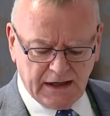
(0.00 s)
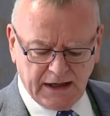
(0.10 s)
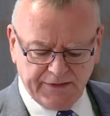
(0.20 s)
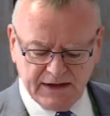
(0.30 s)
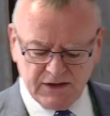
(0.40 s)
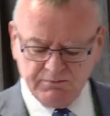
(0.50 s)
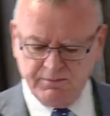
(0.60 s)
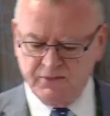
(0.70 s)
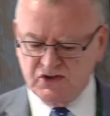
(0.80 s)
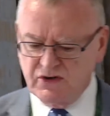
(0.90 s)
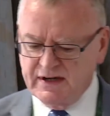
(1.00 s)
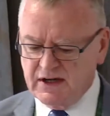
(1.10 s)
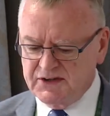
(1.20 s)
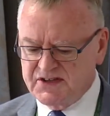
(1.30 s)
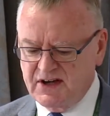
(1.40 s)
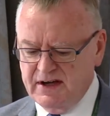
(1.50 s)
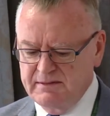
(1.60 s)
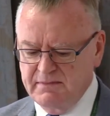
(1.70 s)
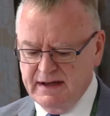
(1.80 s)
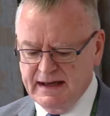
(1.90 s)
And then during our
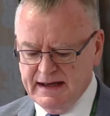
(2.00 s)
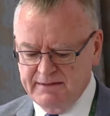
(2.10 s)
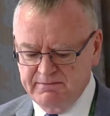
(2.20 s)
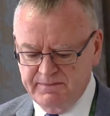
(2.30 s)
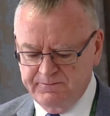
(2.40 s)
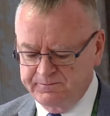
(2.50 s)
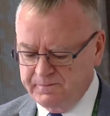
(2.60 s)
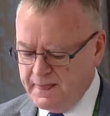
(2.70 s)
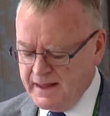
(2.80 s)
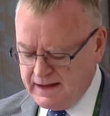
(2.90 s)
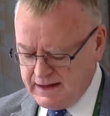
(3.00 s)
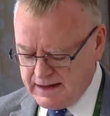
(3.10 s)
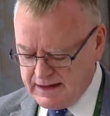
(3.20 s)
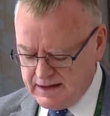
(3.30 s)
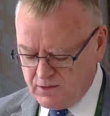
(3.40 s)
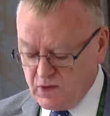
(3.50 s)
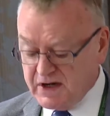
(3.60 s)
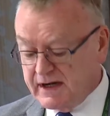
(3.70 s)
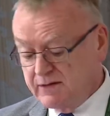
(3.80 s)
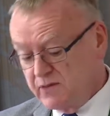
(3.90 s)
time
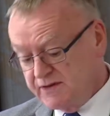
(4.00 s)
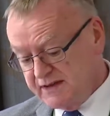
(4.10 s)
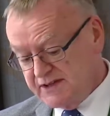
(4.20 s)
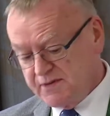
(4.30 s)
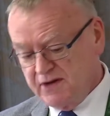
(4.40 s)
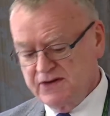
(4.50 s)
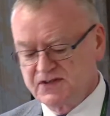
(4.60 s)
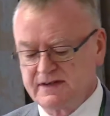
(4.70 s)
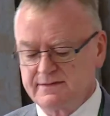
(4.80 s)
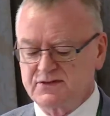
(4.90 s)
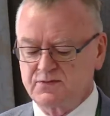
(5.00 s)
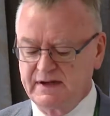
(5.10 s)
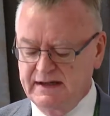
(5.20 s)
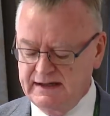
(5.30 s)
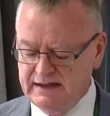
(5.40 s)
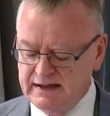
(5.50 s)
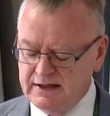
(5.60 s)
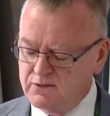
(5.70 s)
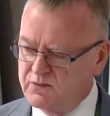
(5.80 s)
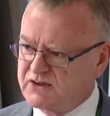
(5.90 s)
working with these partnerships, we
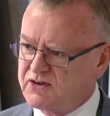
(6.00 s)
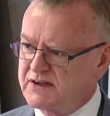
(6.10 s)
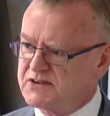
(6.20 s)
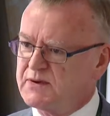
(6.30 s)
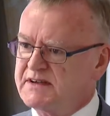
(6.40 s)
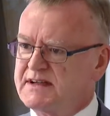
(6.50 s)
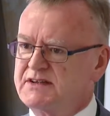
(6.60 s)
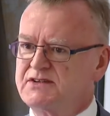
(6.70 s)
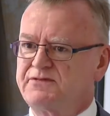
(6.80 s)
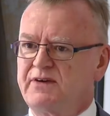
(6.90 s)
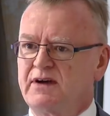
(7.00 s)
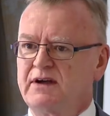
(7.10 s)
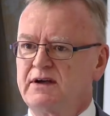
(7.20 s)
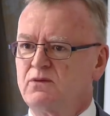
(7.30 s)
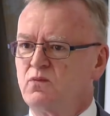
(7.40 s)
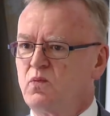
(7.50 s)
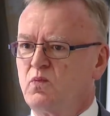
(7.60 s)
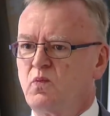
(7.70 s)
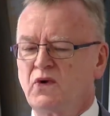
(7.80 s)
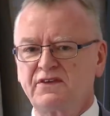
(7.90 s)
tried to identify
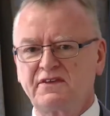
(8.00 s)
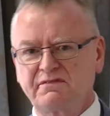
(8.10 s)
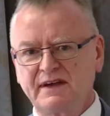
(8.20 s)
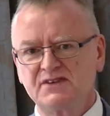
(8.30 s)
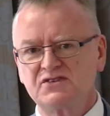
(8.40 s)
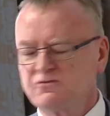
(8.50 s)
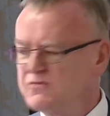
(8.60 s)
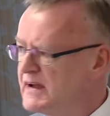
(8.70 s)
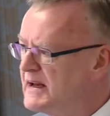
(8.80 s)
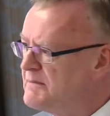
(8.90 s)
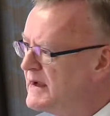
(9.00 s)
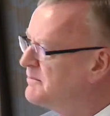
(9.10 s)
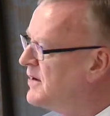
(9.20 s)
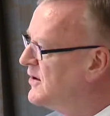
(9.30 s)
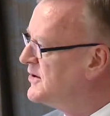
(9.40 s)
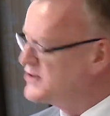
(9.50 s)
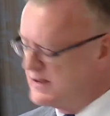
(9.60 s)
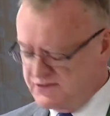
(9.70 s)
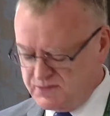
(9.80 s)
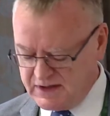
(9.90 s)
what are the things that really make
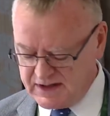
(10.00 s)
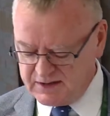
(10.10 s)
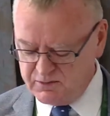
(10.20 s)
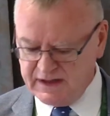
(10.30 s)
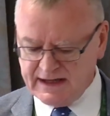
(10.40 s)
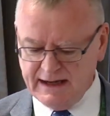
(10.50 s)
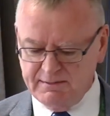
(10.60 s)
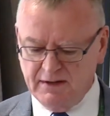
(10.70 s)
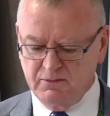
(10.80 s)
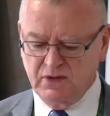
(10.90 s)
partnerships work, and we came up